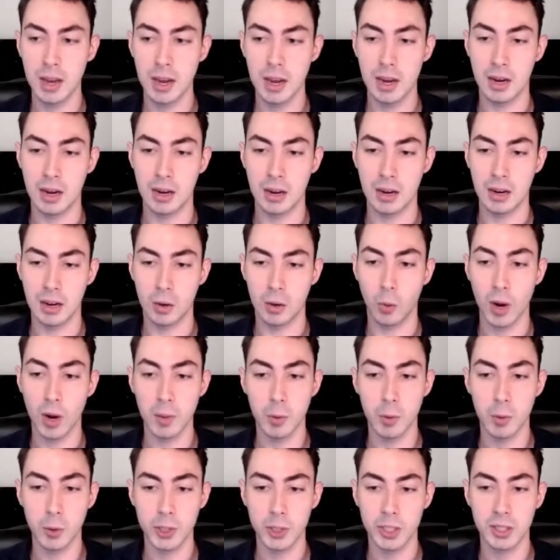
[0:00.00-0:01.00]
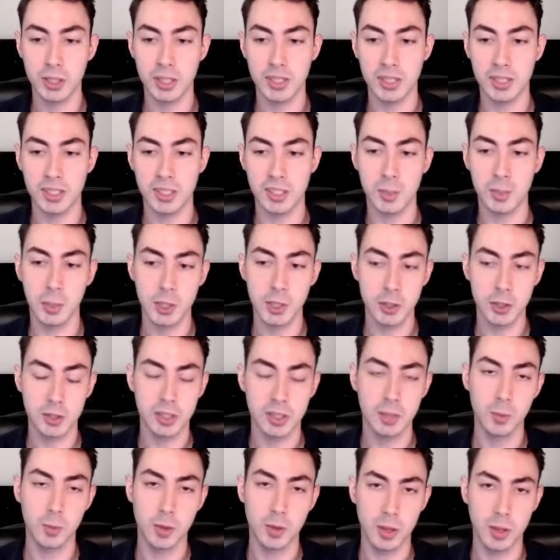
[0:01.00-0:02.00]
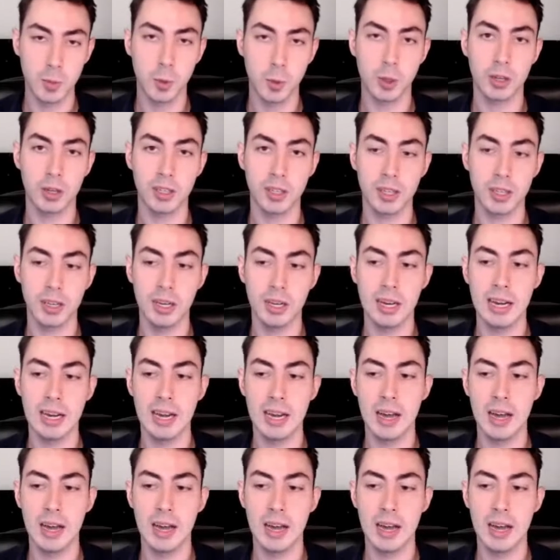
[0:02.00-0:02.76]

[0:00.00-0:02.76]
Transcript: RFCommotion is a special team within Marelli